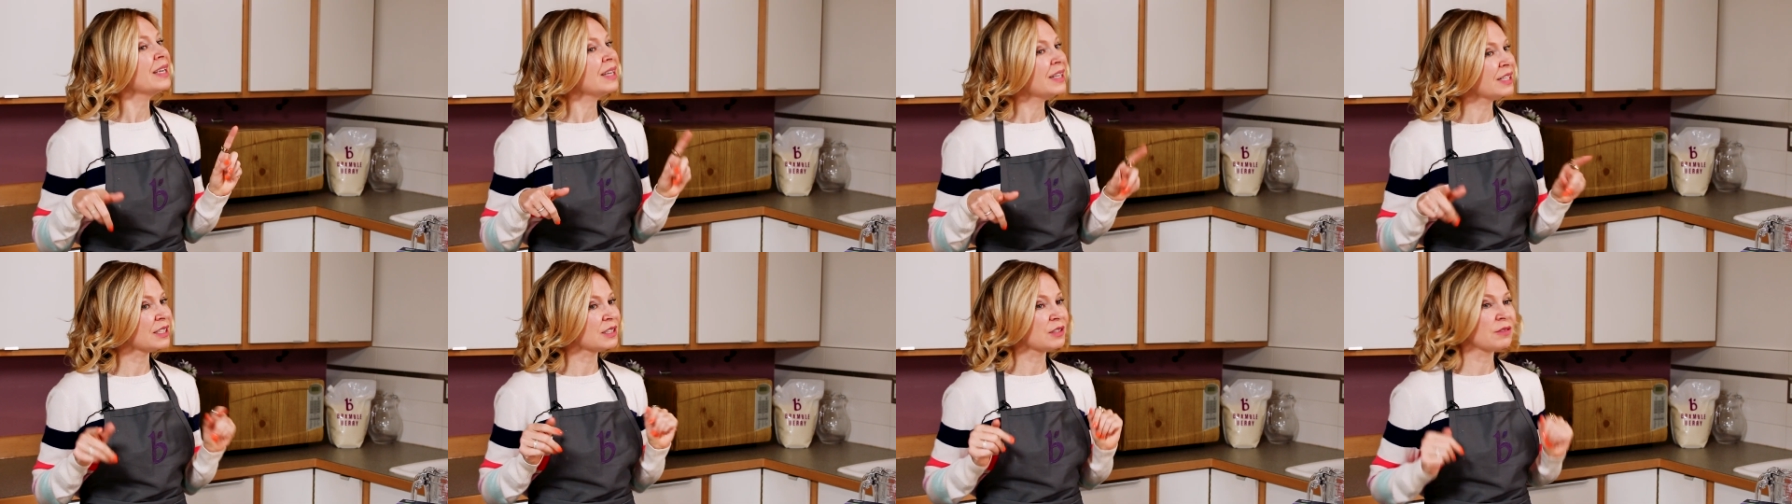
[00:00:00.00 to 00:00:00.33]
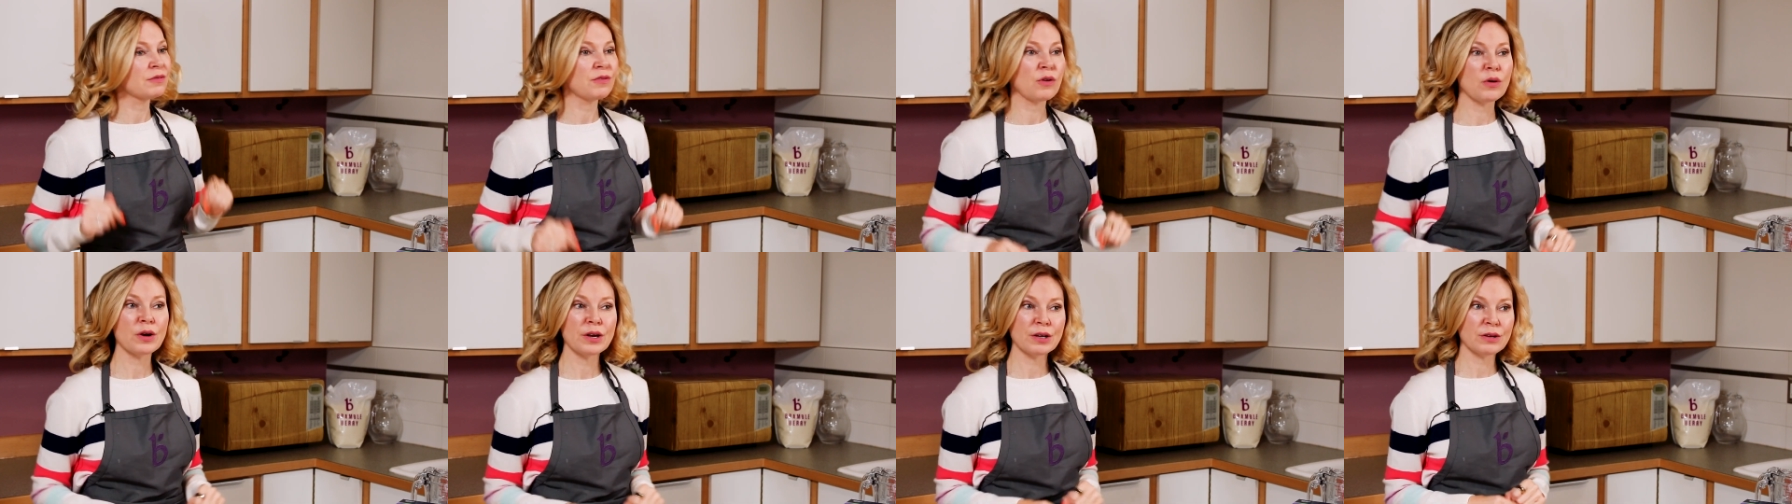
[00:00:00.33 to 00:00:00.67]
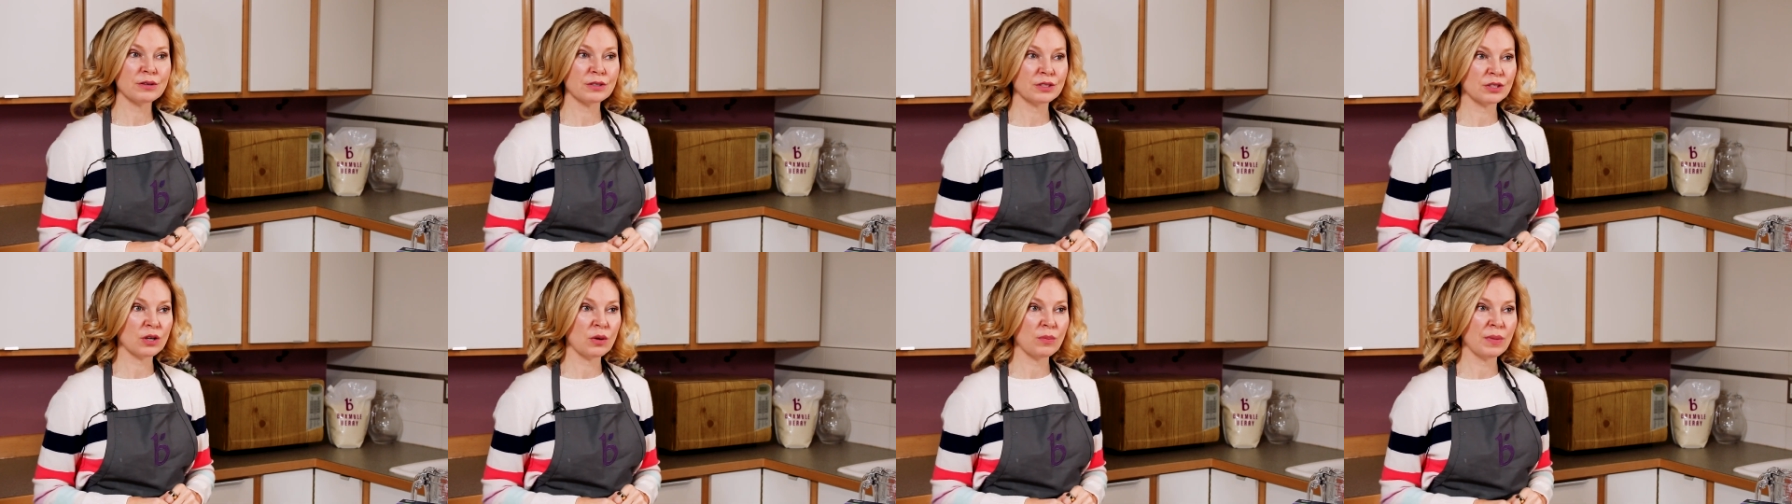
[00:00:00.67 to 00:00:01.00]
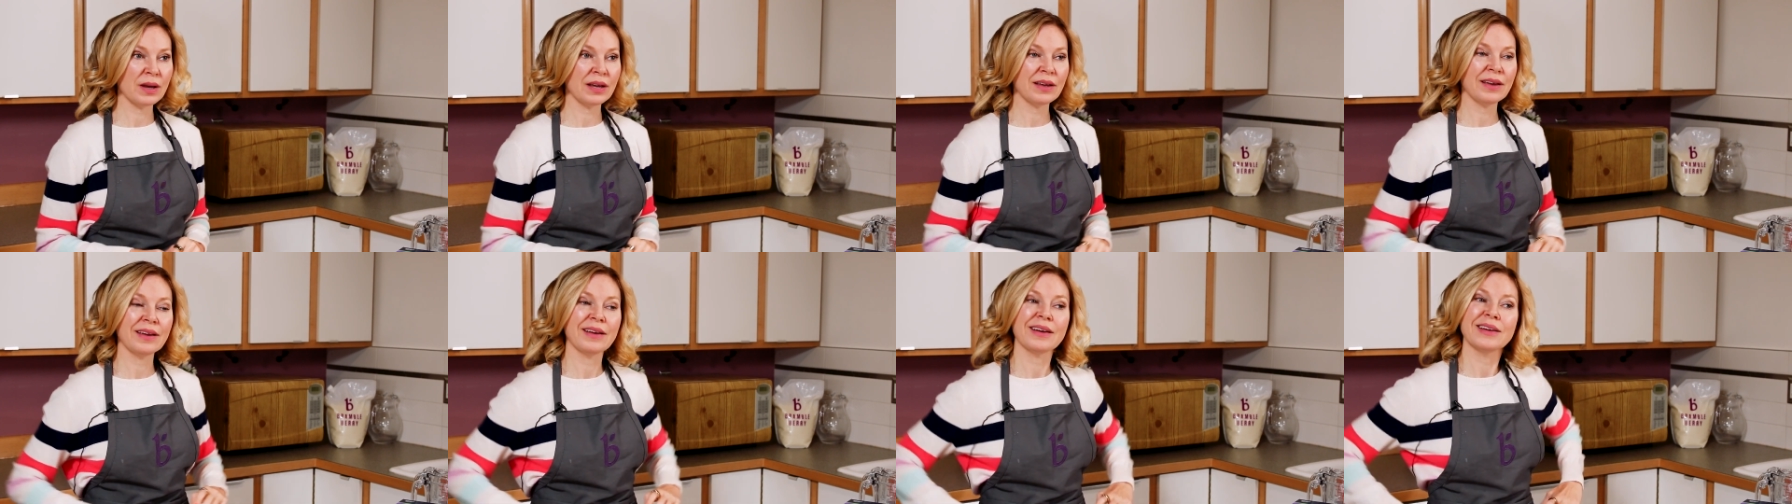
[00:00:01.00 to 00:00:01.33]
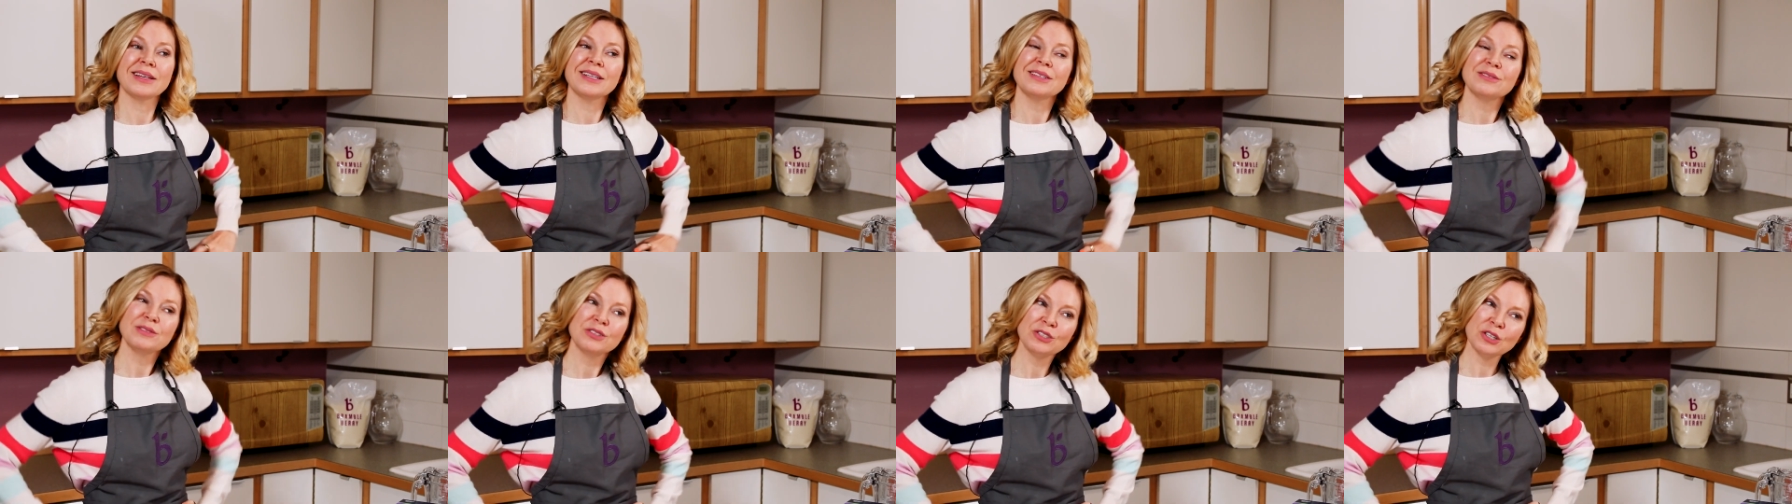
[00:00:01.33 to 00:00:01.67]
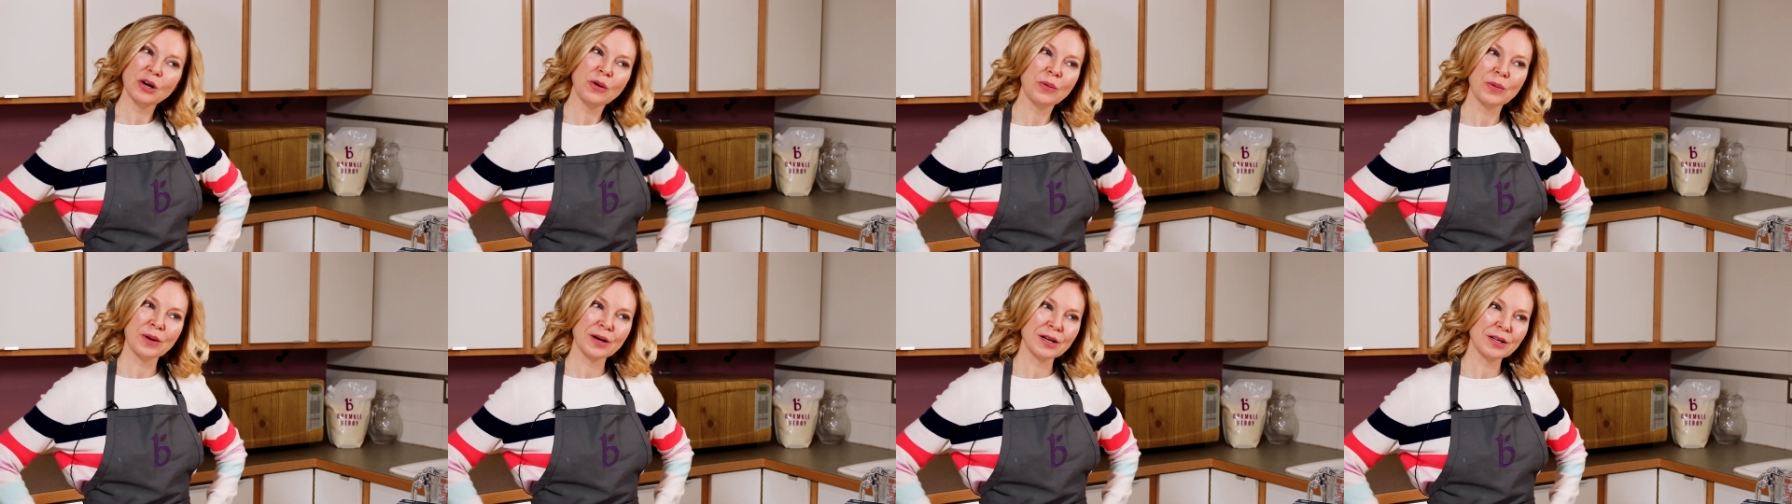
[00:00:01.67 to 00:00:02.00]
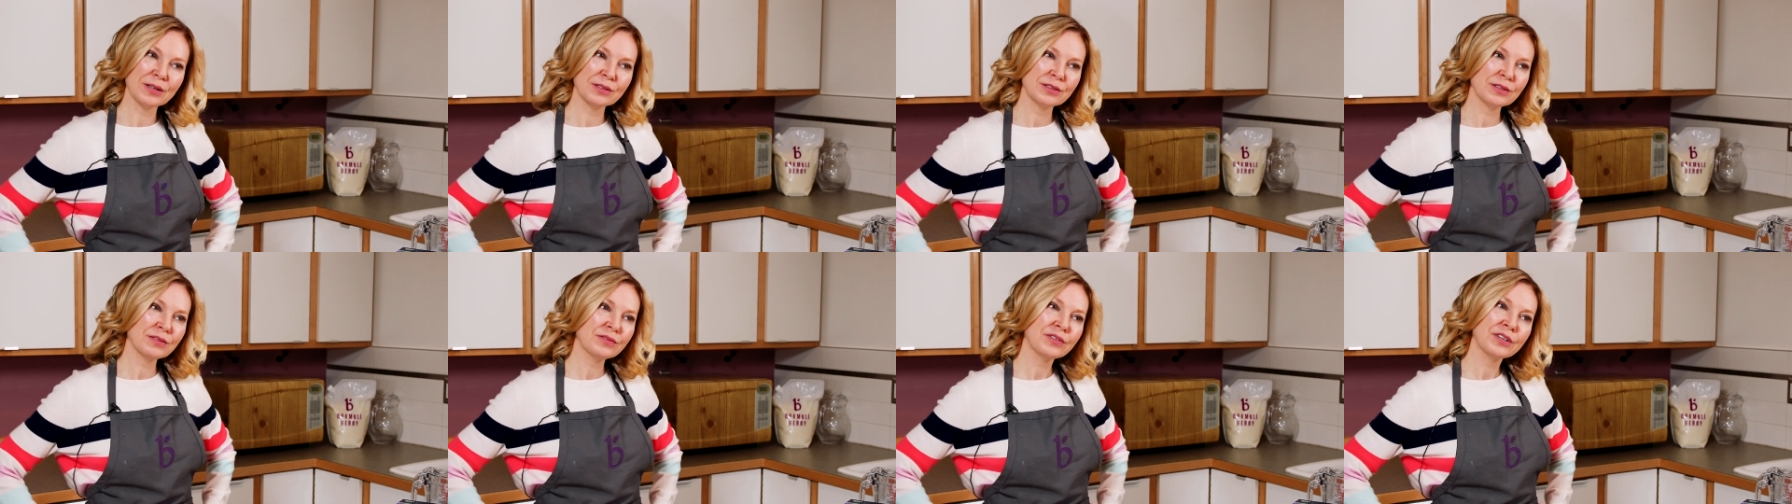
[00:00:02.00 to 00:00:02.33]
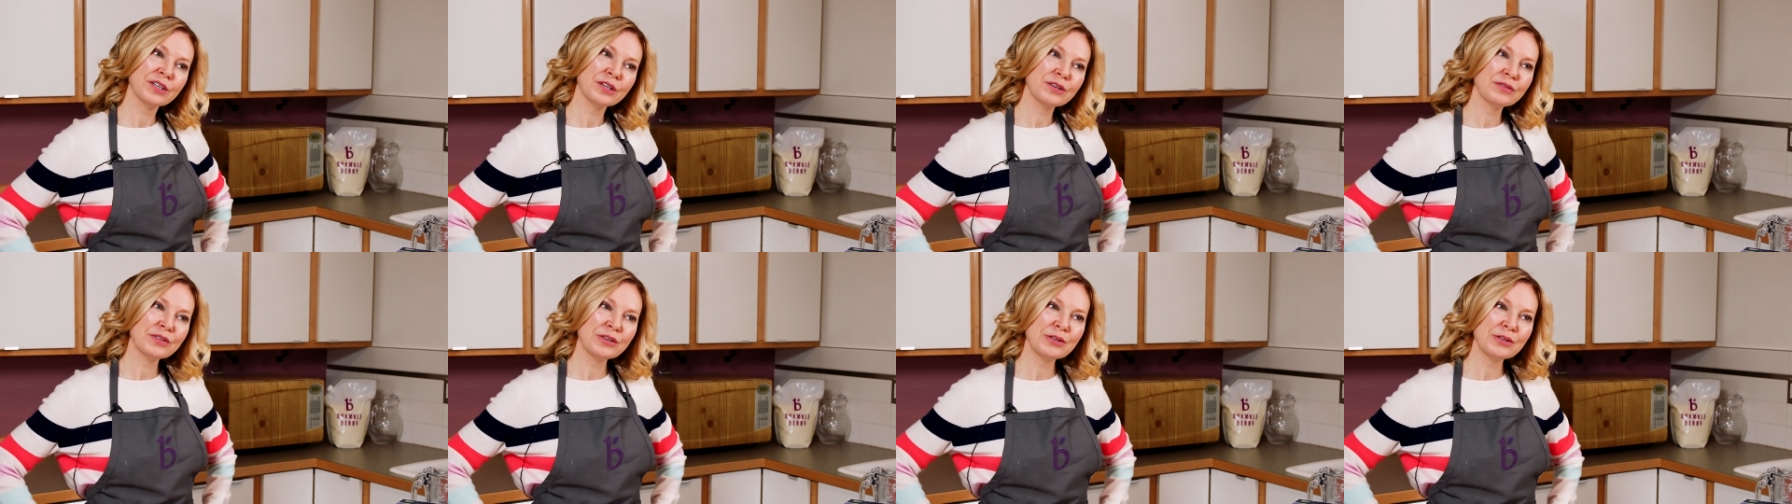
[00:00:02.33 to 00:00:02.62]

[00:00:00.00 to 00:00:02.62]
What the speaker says: it is for your soap making and you don't want to use it for your